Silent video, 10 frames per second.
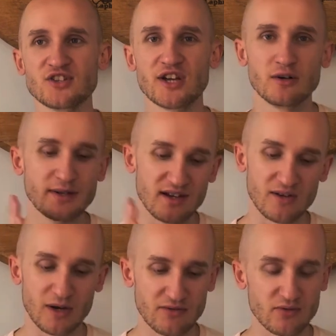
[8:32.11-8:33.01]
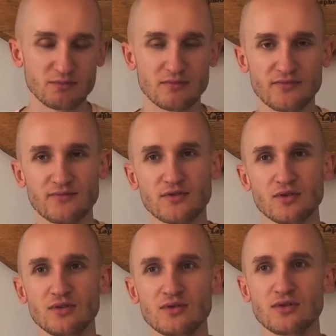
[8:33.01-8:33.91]
A gentleman came in from
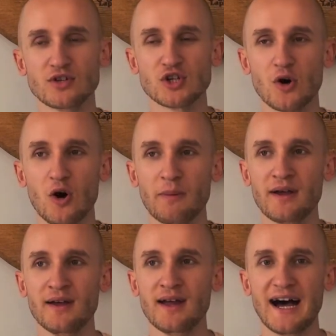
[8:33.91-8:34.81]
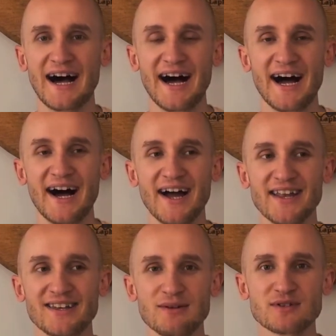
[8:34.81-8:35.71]
to to the shop
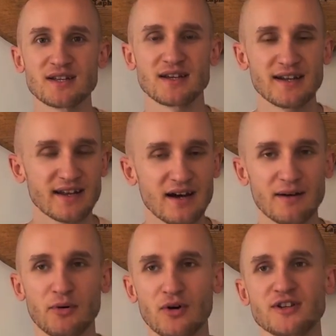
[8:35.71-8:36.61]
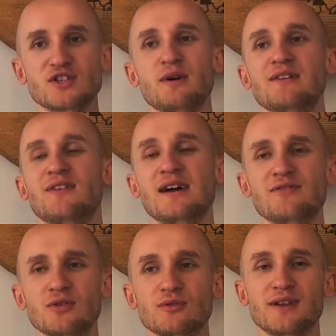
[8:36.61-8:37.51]
and he was like, "Can I get a bottle of this twenty
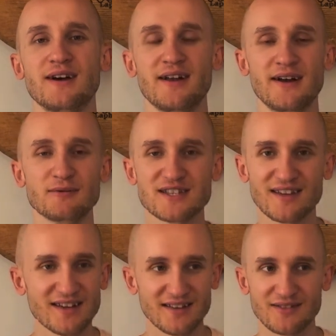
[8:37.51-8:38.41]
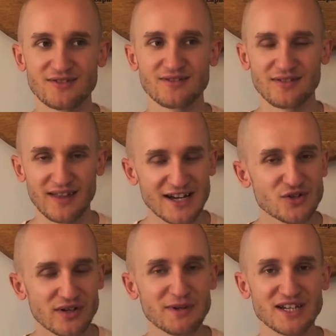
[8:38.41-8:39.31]
five year old?" Uh, and I was thinking
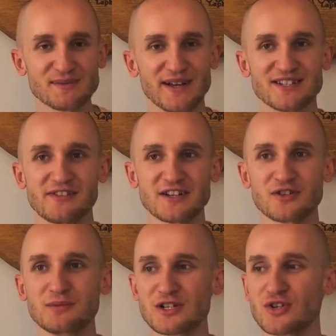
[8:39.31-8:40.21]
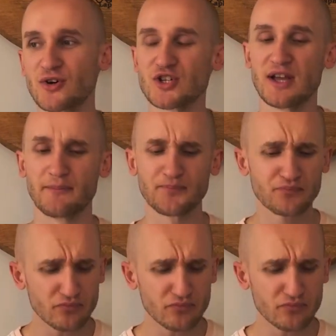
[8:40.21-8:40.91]
that's going to be expensive. That's going to be extortionate.